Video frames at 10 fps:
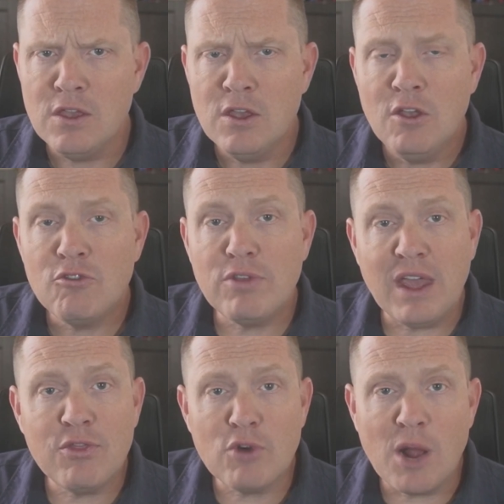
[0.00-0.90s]
So the
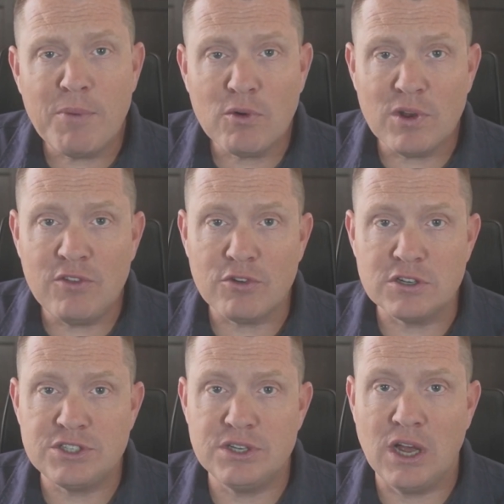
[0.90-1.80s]
anthropic
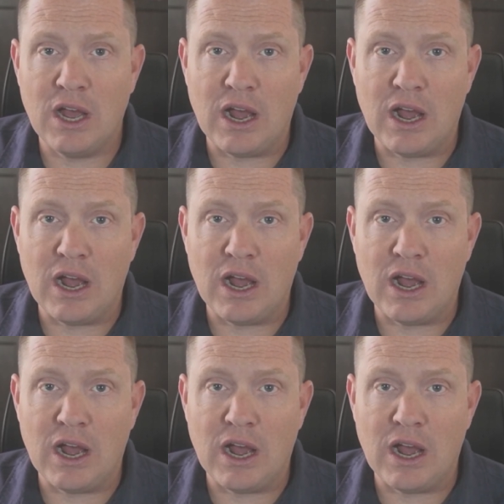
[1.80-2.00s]
research uh,